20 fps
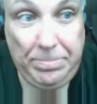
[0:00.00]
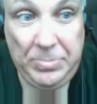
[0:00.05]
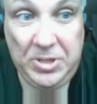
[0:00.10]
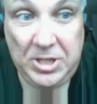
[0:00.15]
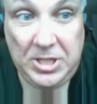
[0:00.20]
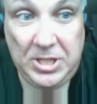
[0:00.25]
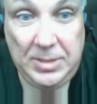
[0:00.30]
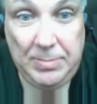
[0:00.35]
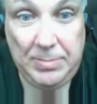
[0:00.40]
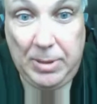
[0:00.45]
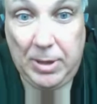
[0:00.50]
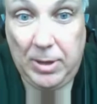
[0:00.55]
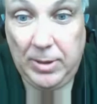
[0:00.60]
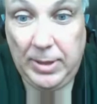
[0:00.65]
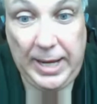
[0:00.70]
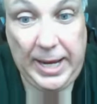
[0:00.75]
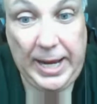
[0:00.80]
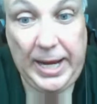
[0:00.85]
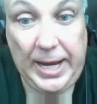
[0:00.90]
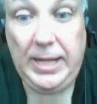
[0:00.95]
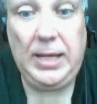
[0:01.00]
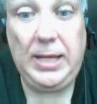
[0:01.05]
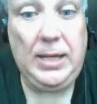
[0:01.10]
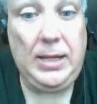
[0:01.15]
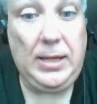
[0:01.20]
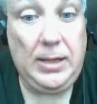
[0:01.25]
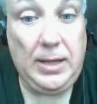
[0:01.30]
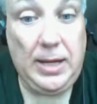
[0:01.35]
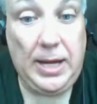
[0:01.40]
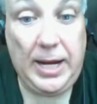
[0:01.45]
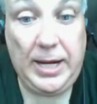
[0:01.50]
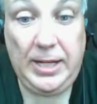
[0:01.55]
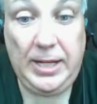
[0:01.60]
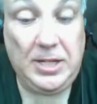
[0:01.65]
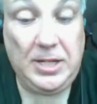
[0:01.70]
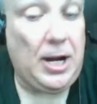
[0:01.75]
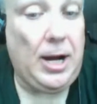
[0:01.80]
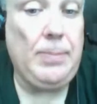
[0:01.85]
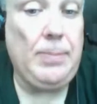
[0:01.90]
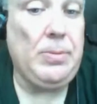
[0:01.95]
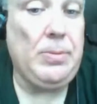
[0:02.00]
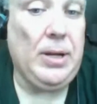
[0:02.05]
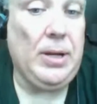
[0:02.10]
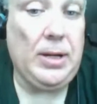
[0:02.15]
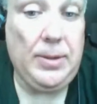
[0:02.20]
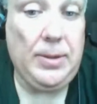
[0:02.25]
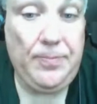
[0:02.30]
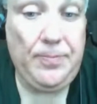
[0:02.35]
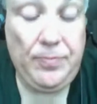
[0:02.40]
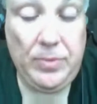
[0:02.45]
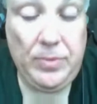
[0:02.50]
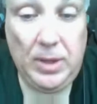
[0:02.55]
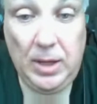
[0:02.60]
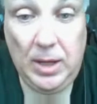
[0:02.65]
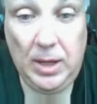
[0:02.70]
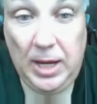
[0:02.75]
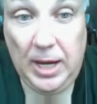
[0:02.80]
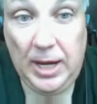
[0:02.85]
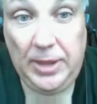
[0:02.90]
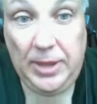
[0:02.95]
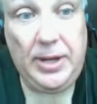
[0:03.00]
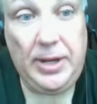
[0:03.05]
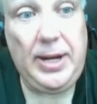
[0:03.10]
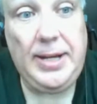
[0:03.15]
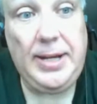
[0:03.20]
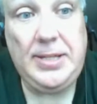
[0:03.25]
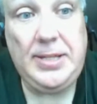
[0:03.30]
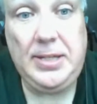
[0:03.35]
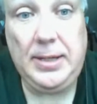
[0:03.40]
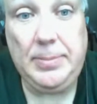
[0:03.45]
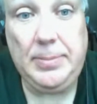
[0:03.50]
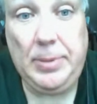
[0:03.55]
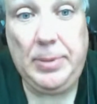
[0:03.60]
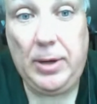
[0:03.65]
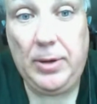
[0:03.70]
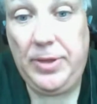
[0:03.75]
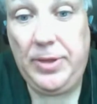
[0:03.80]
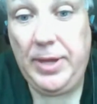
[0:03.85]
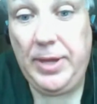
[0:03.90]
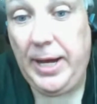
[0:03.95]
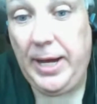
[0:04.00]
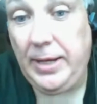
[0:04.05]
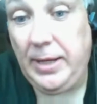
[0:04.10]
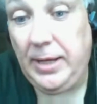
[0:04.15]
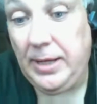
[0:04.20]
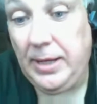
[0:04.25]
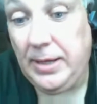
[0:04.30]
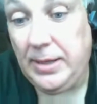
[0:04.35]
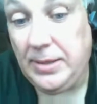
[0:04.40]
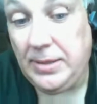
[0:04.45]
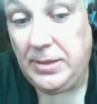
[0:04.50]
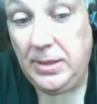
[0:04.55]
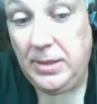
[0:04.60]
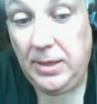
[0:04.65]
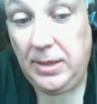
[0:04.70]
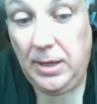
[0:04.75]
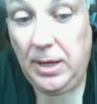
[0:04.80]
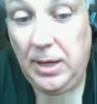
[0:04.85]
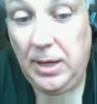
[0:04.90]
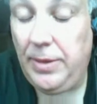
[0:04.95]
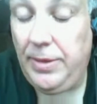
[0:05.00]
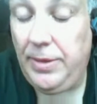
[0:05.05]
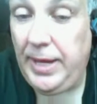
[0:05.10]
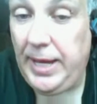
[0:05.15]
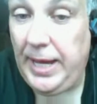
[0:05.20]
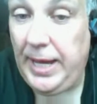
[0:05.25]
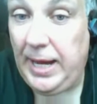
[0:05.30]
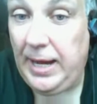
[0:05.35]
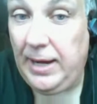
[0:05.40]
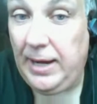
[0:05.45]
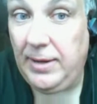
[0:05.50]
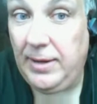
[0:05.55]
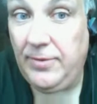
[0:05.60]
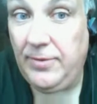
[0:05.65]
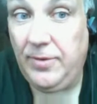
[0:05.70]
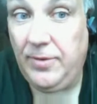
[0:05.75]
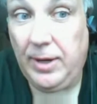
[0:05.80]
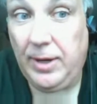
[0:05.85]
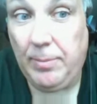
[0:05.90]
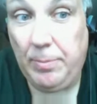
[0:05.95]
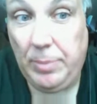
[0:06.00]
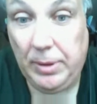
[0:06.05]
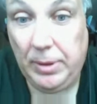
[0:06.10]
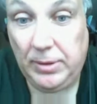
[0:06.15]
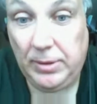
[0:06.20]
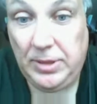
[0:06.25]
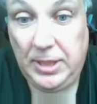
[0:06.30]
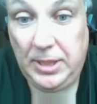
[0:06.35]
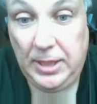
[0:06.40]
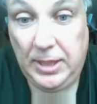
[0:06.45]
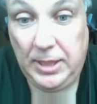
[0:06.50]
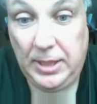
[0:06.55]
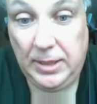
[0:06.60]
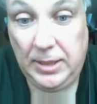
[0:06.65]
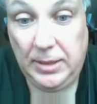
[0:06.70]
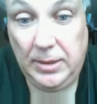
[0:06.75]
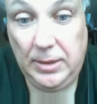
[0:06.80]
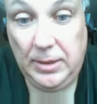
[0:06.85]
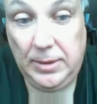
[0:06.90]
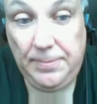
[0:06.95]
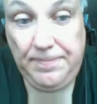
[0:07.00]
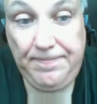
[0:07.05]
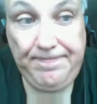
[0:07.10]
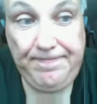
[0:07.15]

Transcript: Just about any topic. And the nice thing about that is they have a built-in